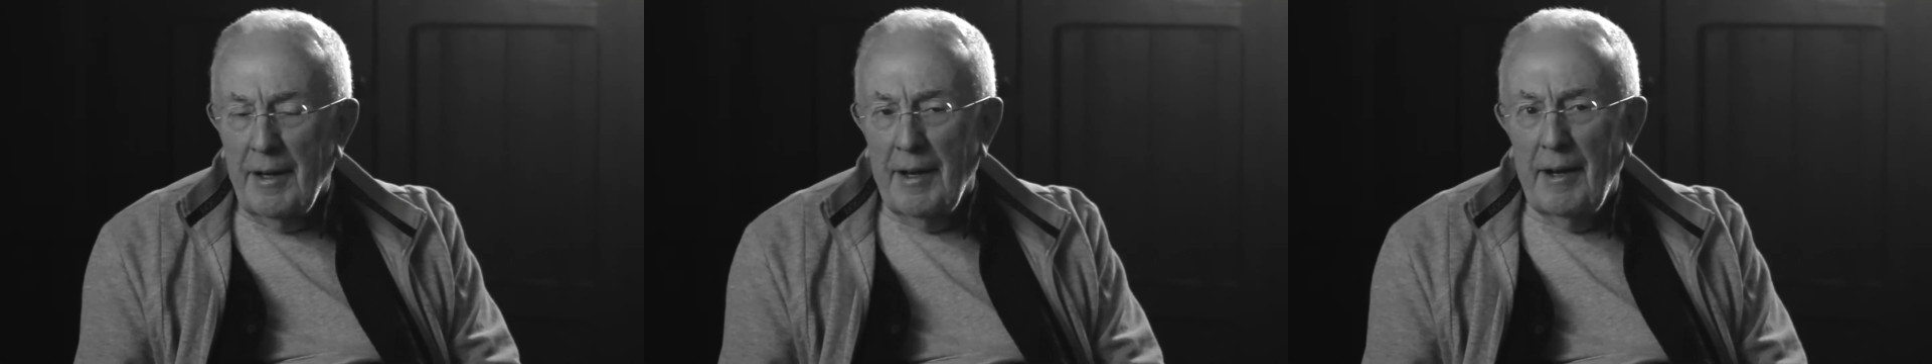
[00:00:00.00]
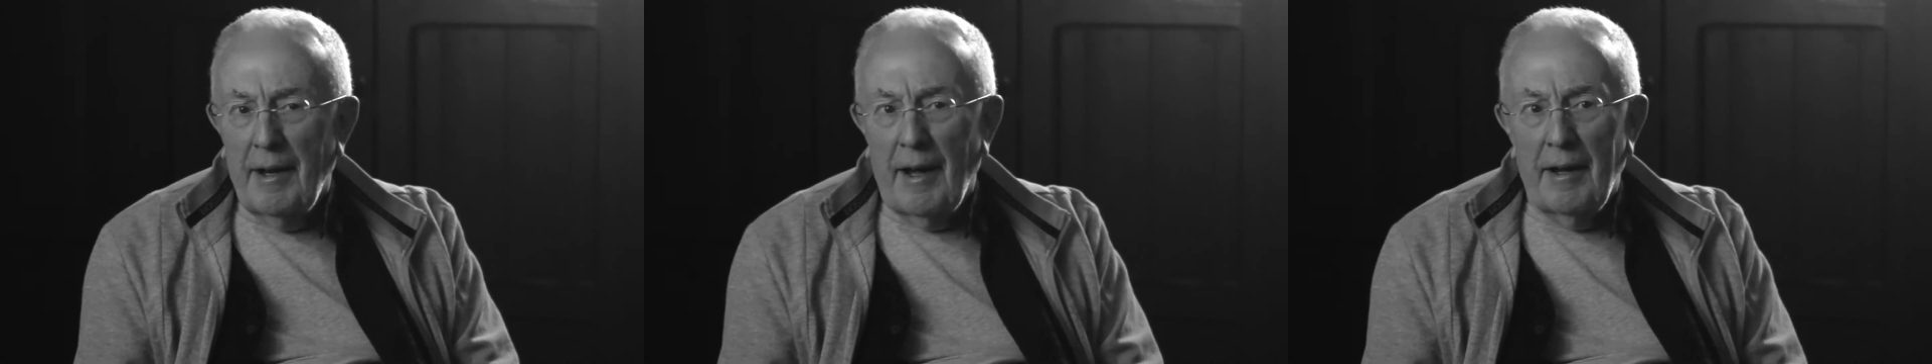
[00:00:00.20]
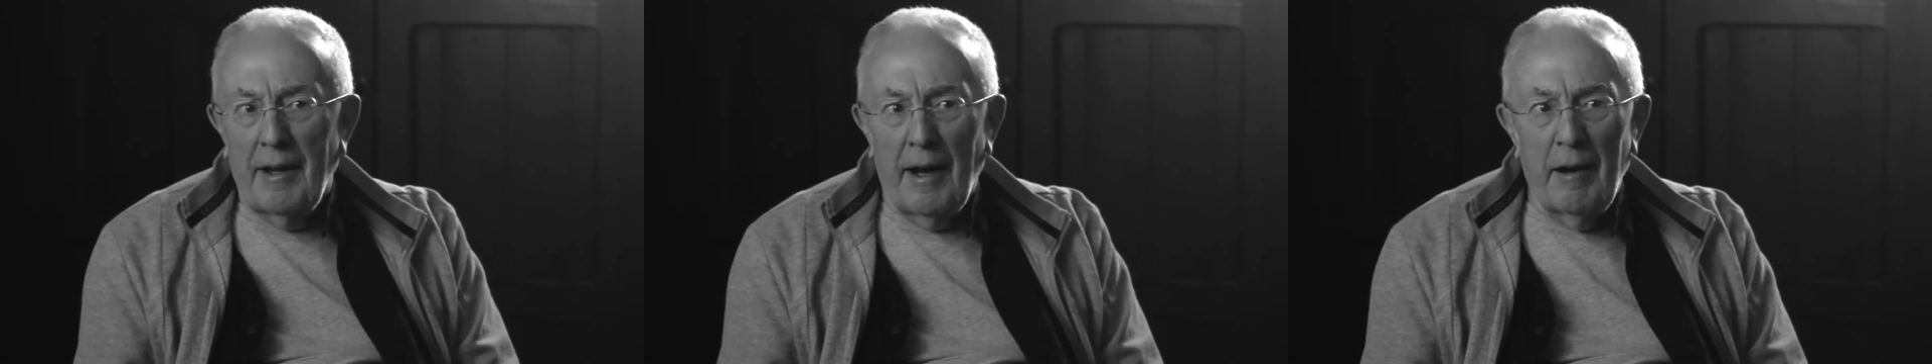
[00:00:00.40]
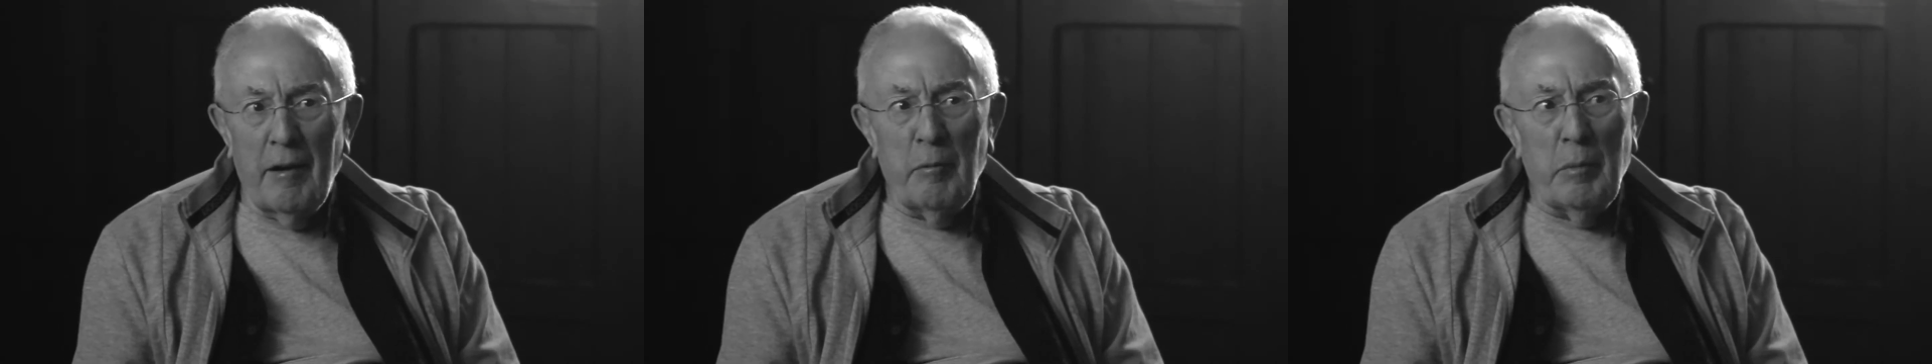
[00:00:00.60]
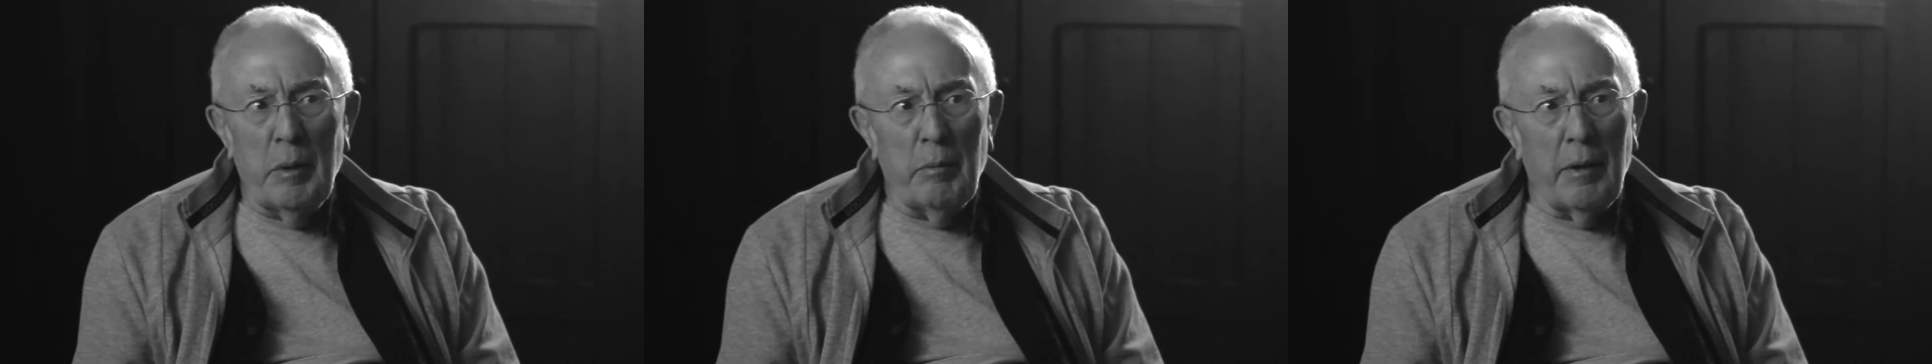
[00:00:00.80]
and I
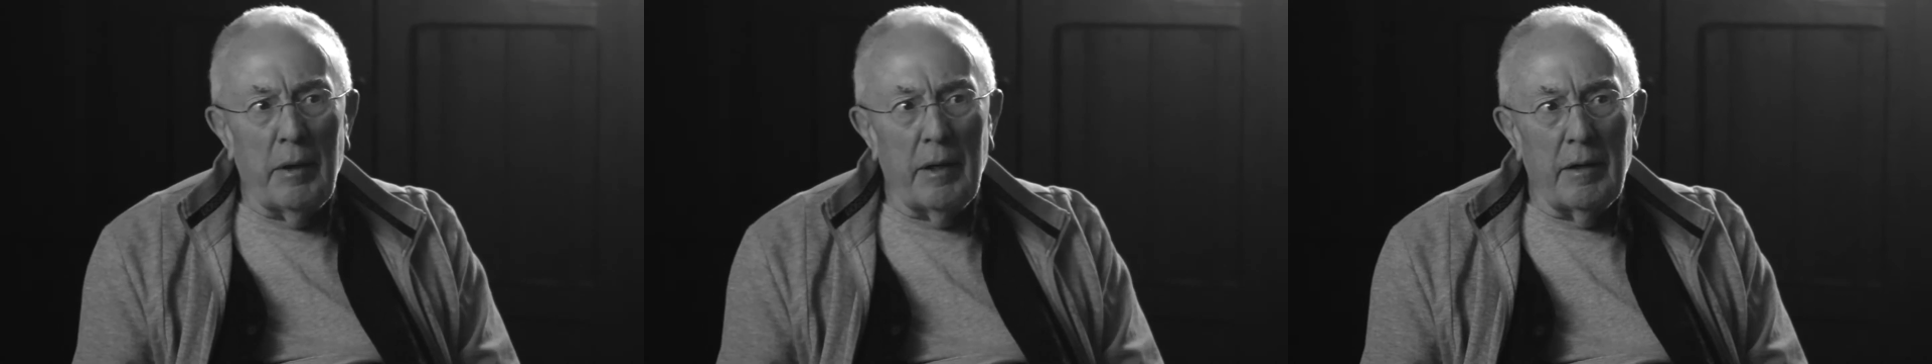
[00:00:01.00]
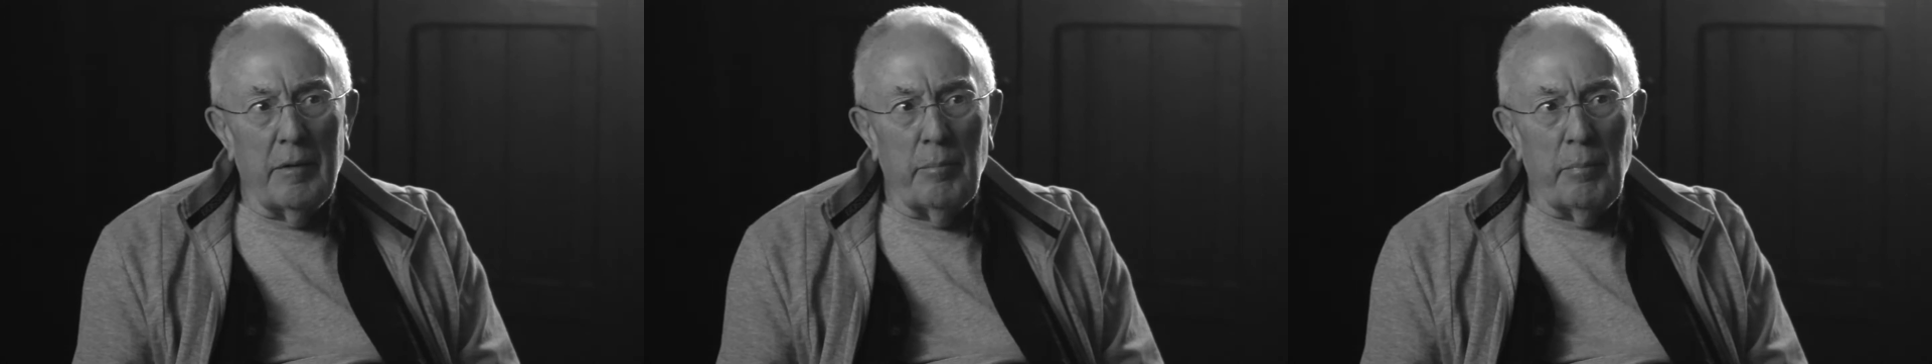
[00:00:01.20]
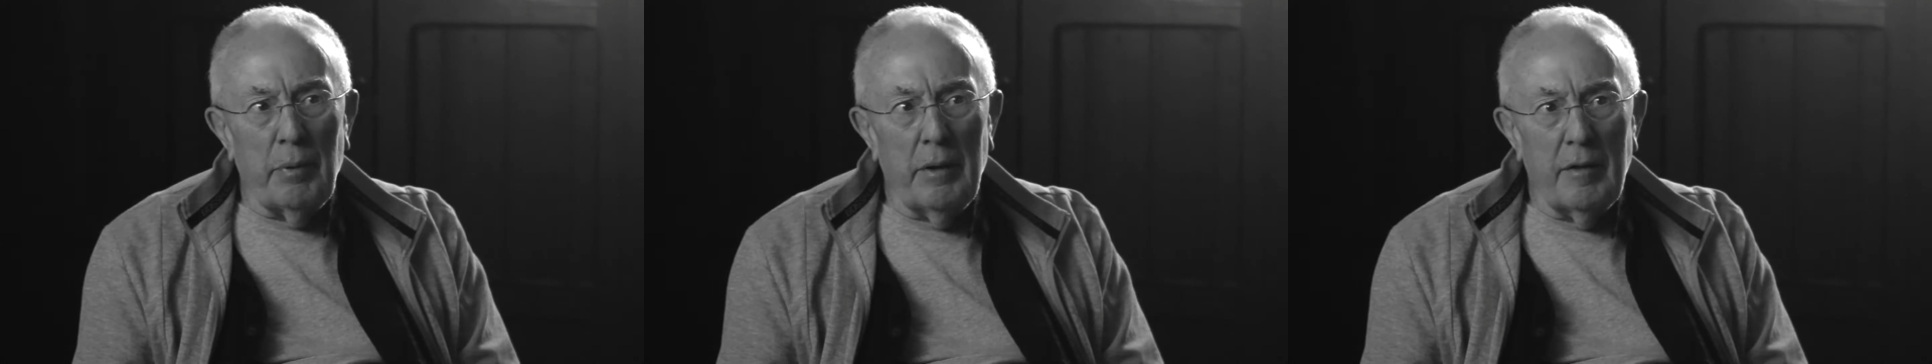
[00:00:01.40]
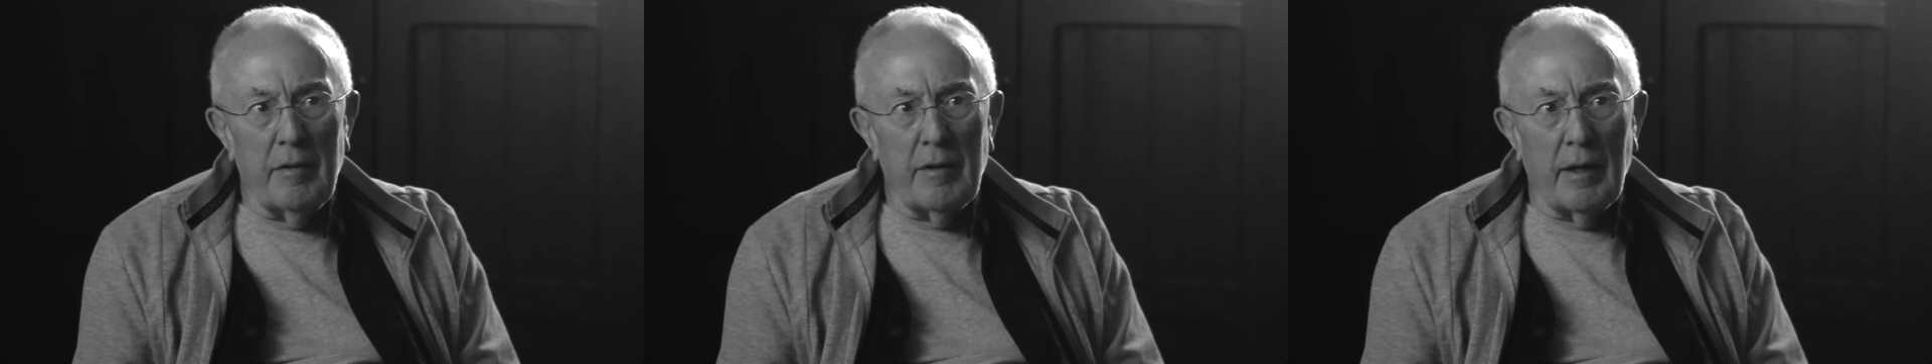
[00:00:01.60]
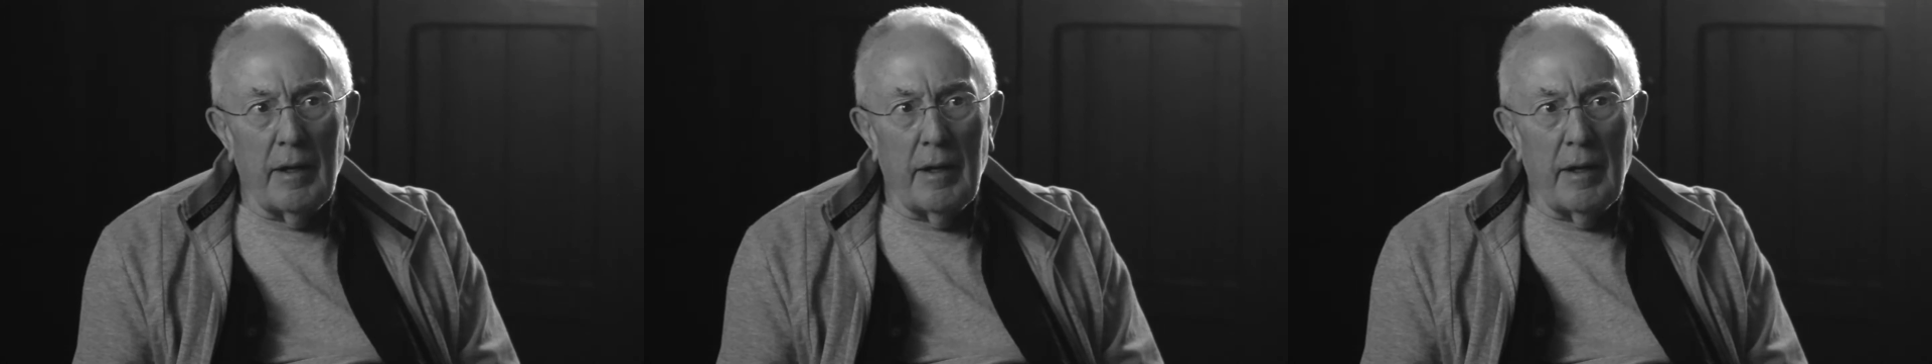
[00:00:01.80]
remember a piece.